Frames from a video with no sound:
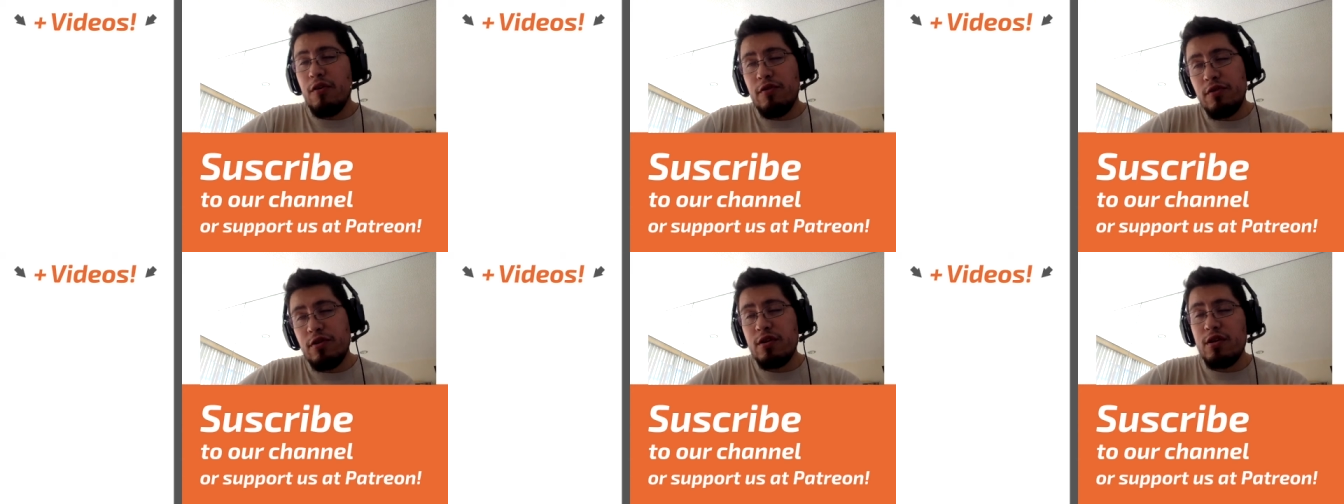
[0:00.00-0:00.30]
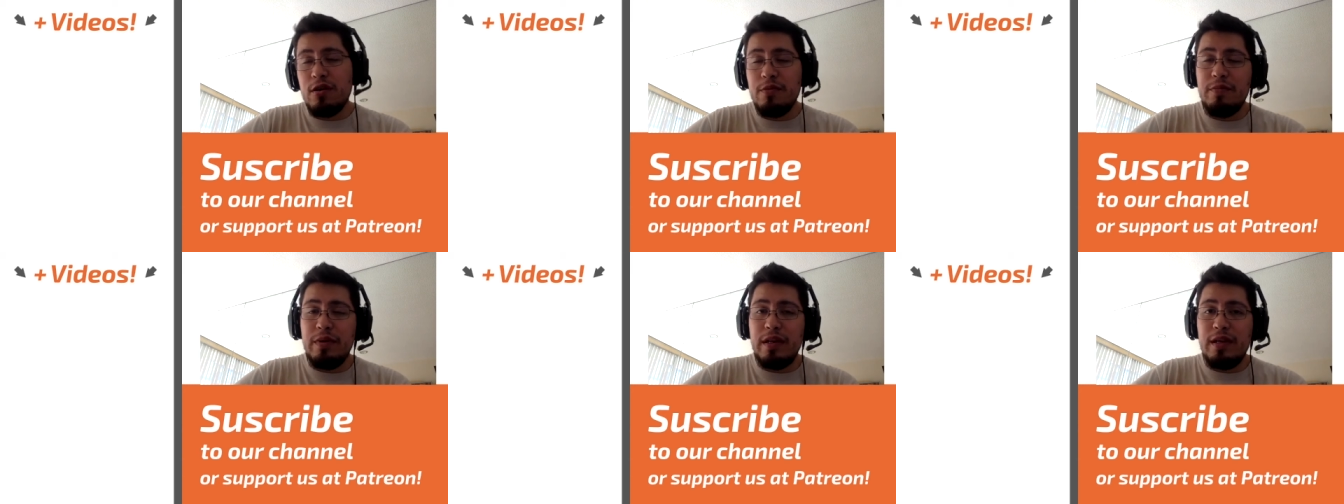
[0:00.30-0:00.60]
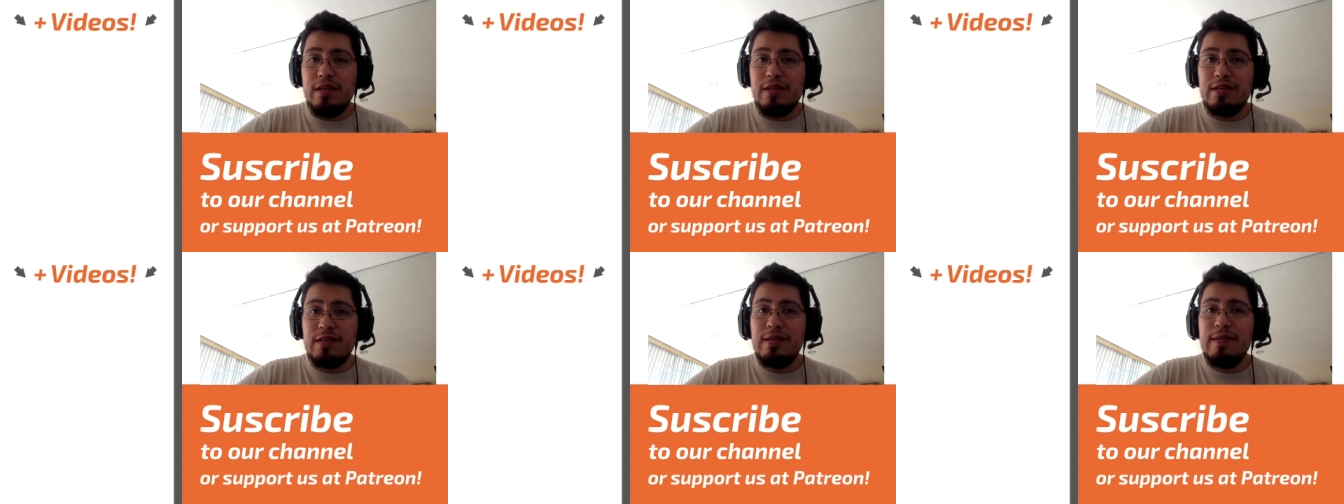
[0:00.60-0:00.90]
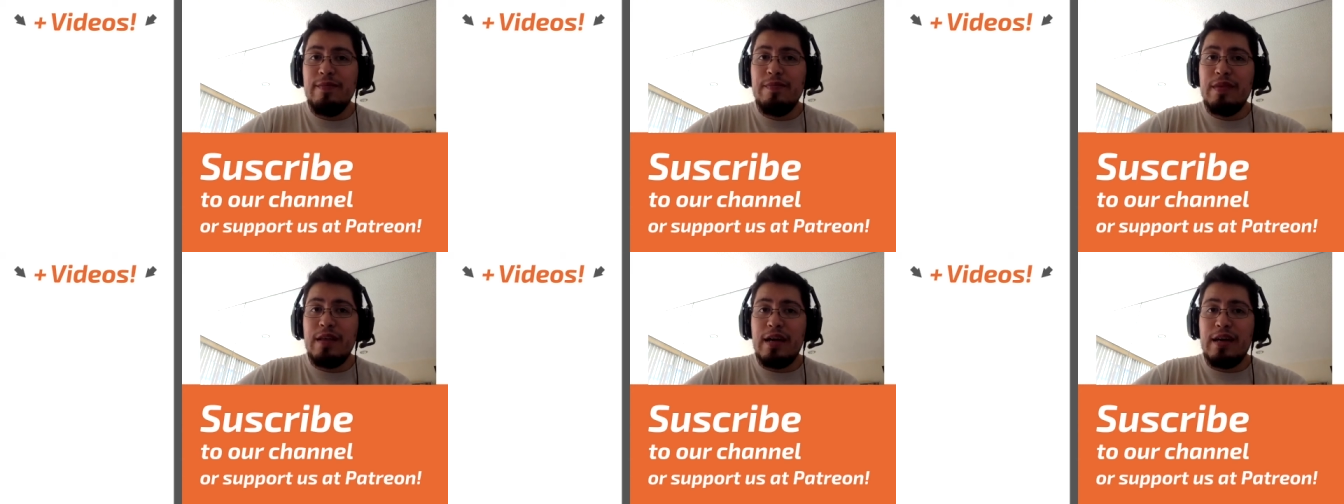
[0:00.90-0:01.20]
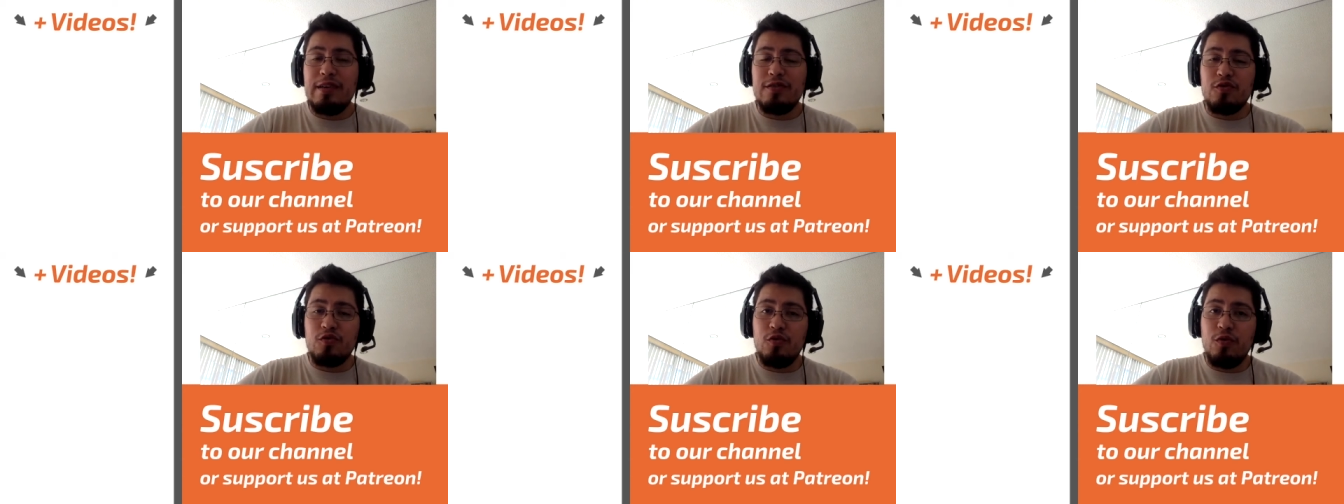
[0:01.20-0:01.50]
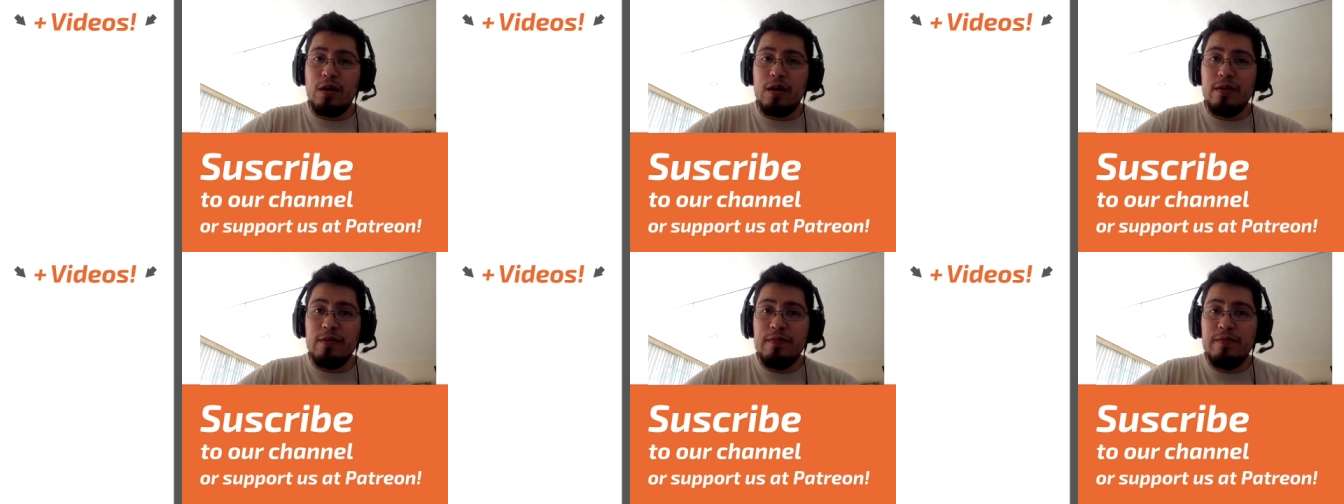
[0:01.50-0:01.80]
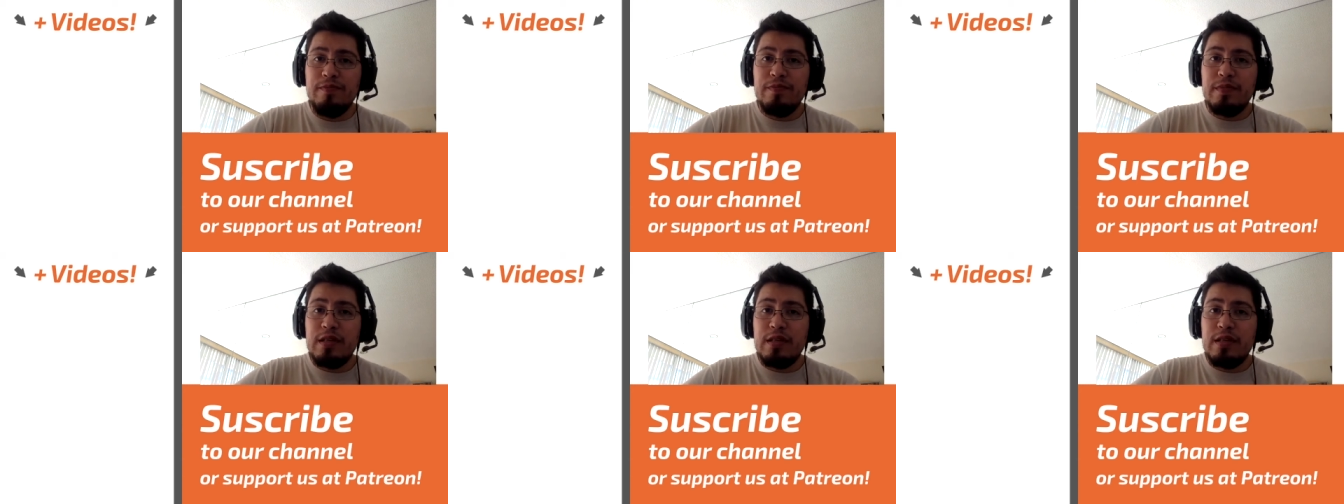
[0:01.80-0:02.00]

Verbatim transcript: other companies as well.